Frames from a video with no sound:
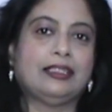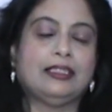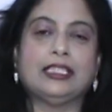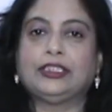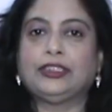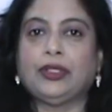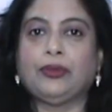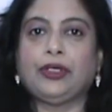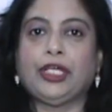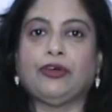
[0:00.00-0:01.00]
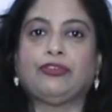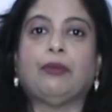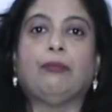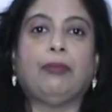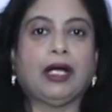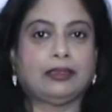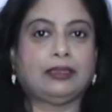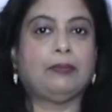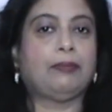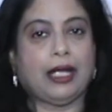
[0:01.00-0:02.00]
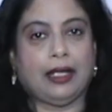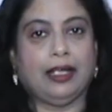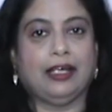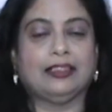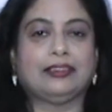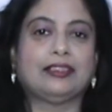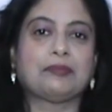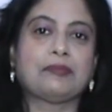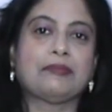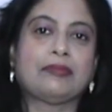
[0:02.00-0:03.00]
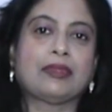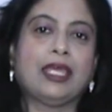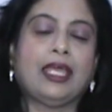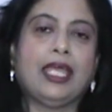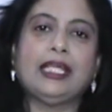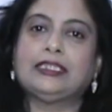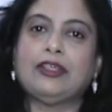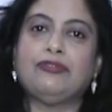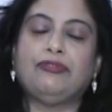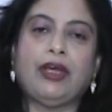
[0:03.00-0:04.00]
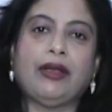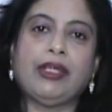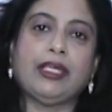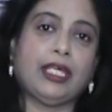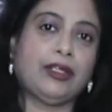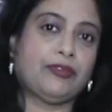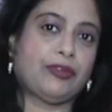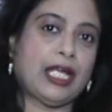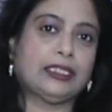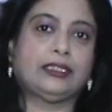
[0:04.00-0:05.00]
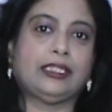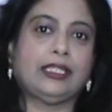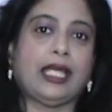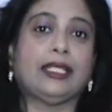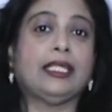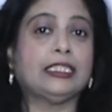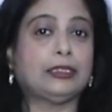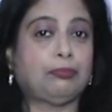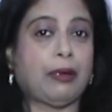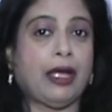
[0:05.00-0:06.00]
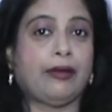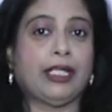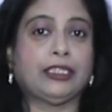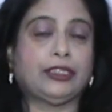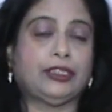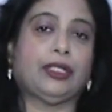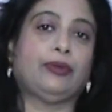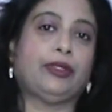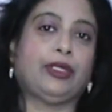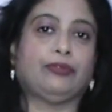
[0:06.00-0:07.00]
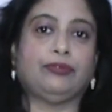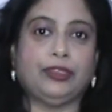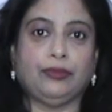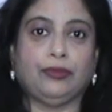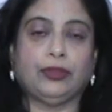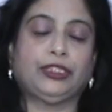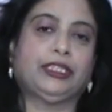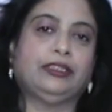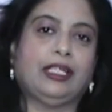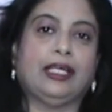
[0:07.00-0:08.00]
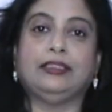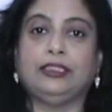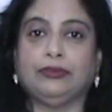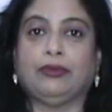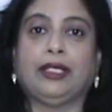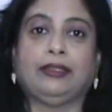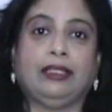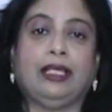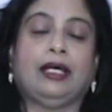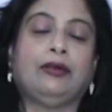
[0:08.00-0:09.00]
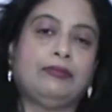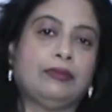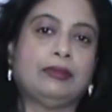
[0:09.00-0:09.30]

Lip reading: the story of Bhakta Prahlad. It's a very interesting and inspiring story of devotion and divine love.